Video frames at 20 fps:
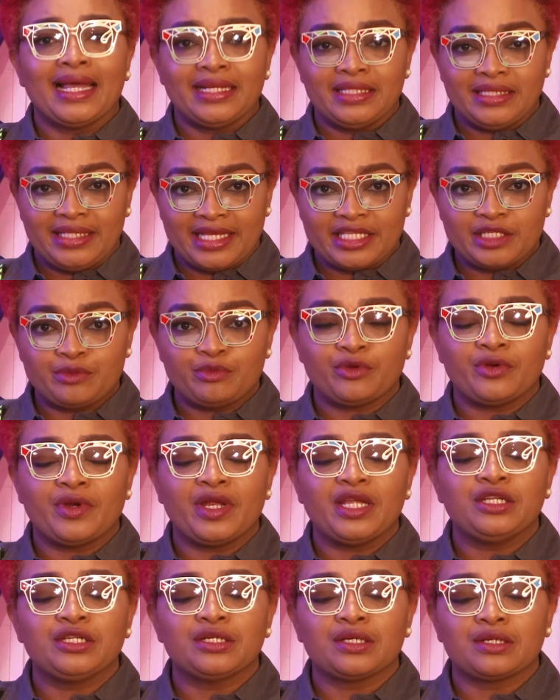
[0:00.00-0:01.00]
and
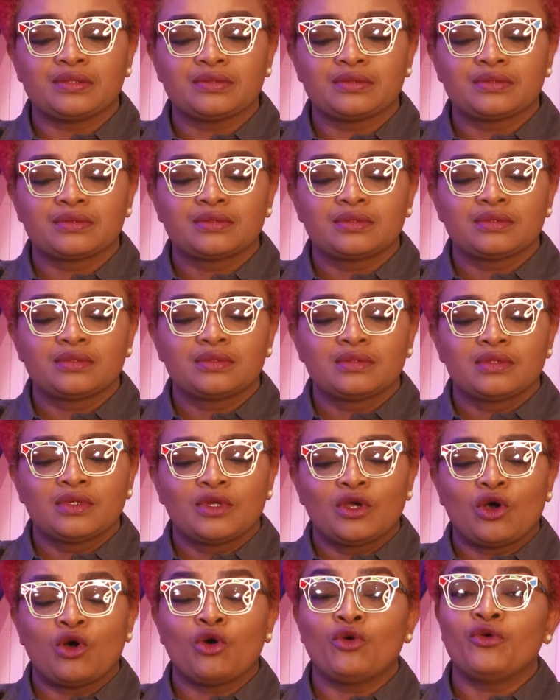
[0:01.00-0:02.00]
desperation.
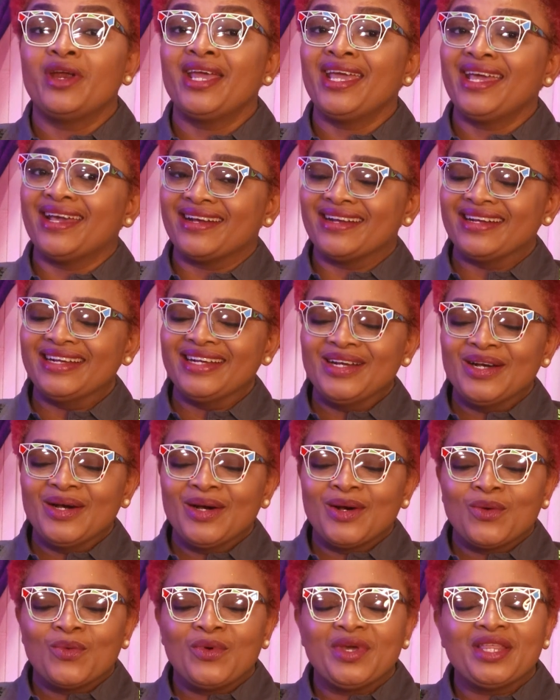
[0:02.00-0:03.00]
Aurea,
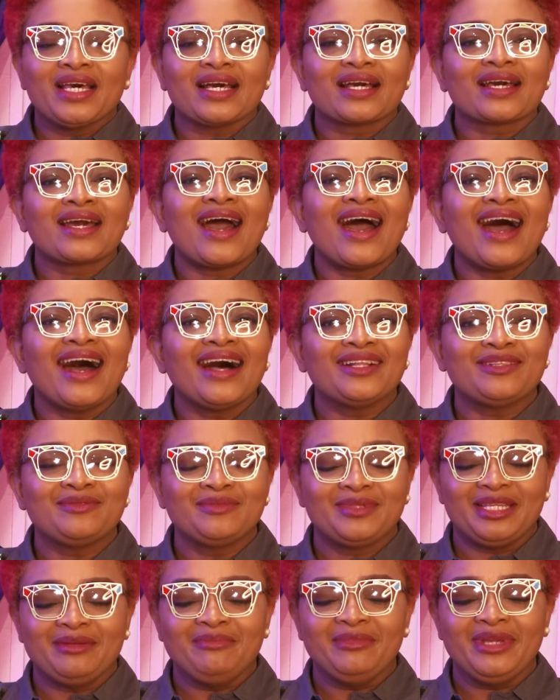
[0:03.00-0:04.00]
with her
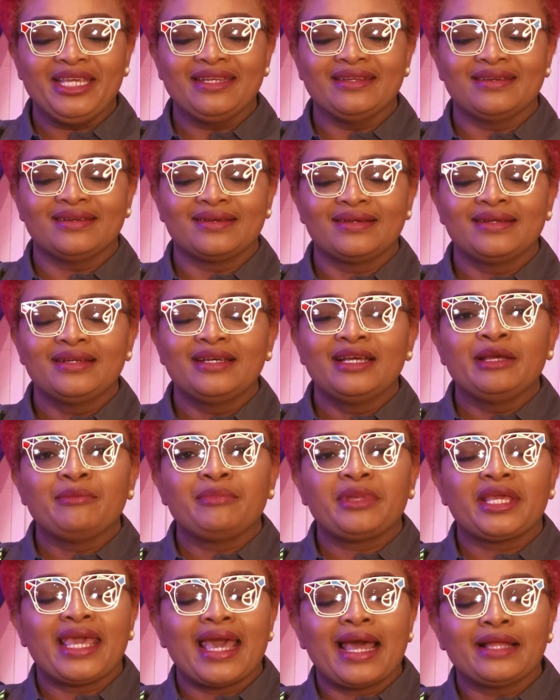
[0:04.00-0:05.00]
calm demeanor,
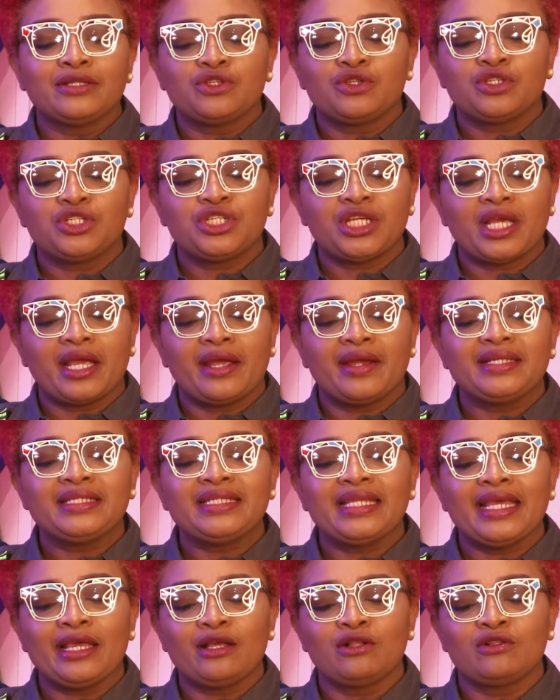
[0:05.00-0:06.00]
began to share a
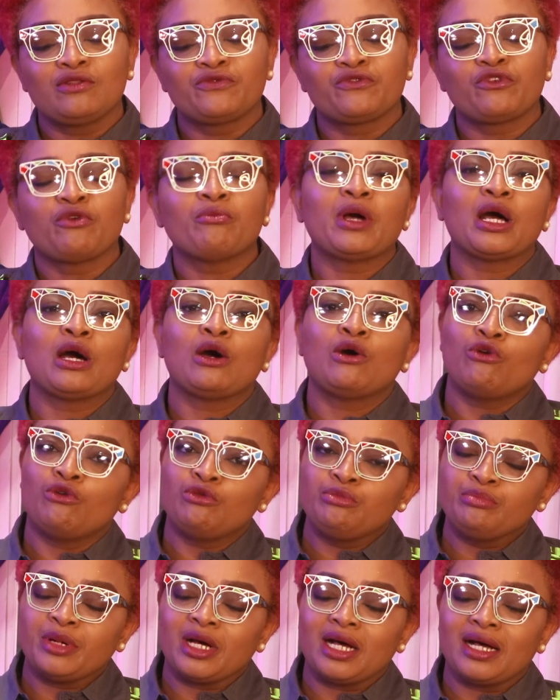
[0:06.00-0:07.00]
tale from her
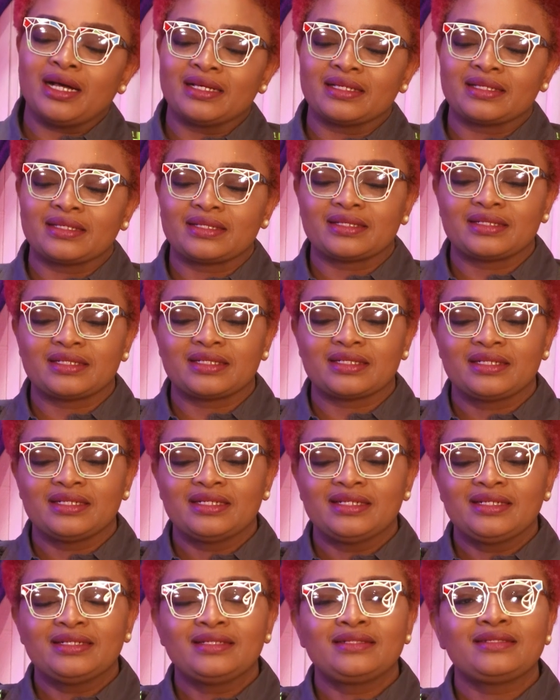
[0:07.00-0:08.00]
own past.
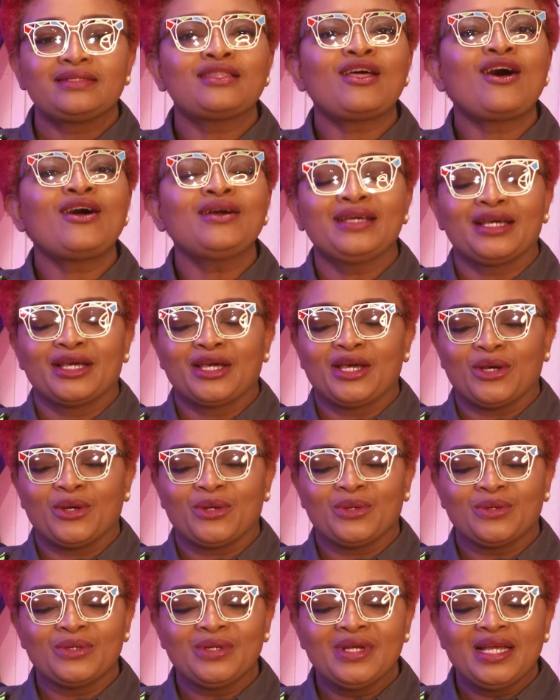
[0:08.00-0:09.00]
"Long
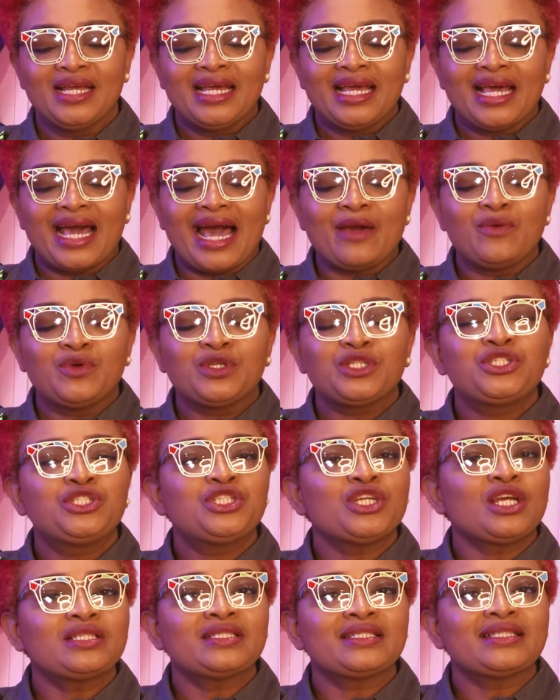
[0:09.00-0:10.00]
ago, I was
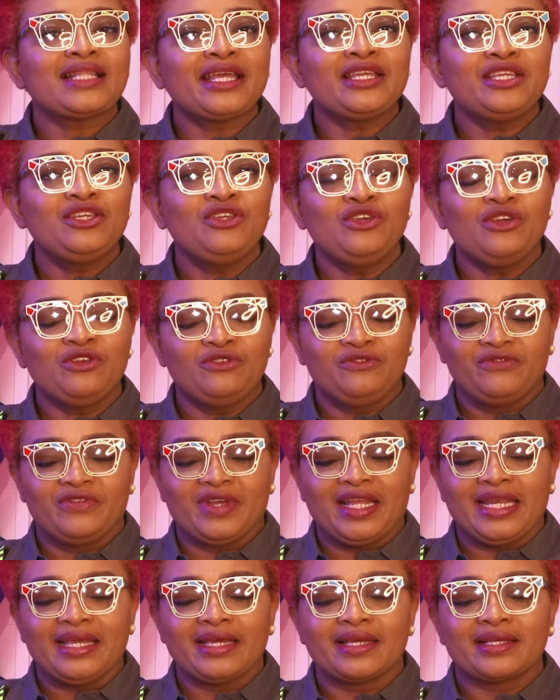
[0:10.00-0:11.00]
just like you,
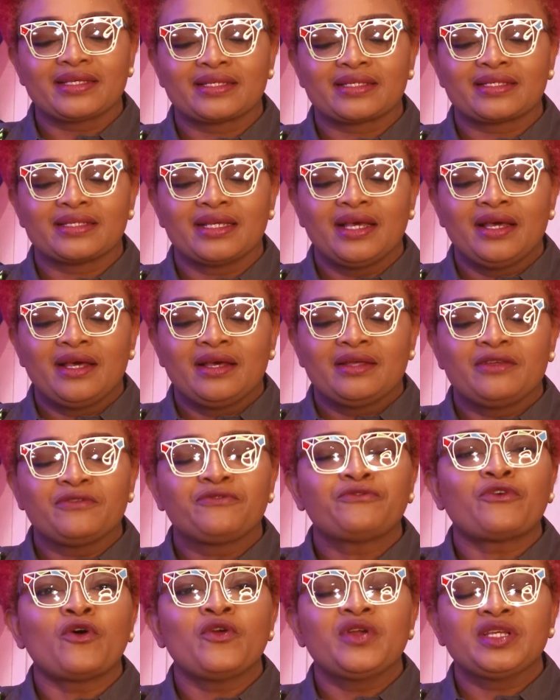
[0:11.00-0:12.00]
Felix.
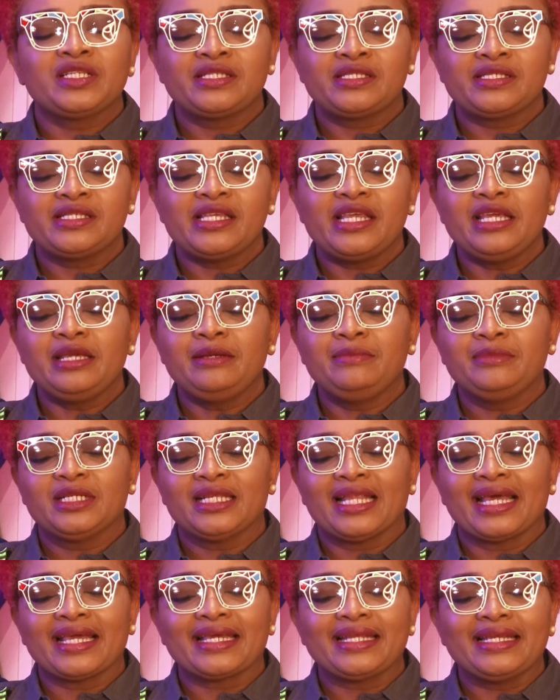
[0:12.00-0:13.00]
The forest
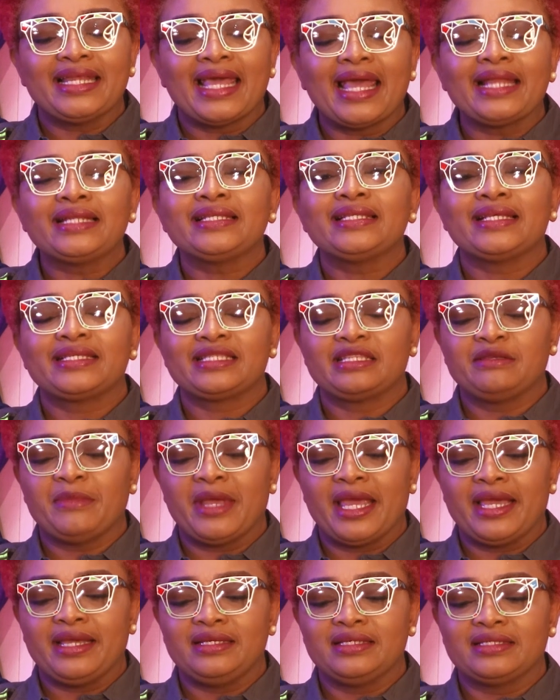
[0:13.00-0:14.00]
seemed like an endless
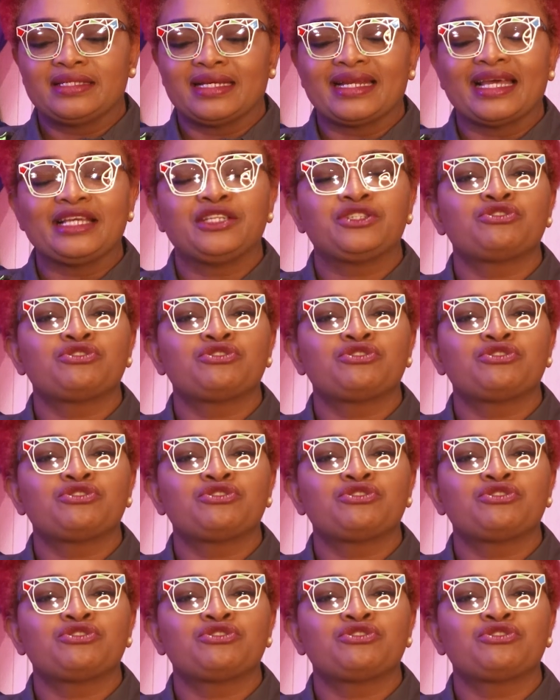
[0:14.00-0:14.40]
maze, and I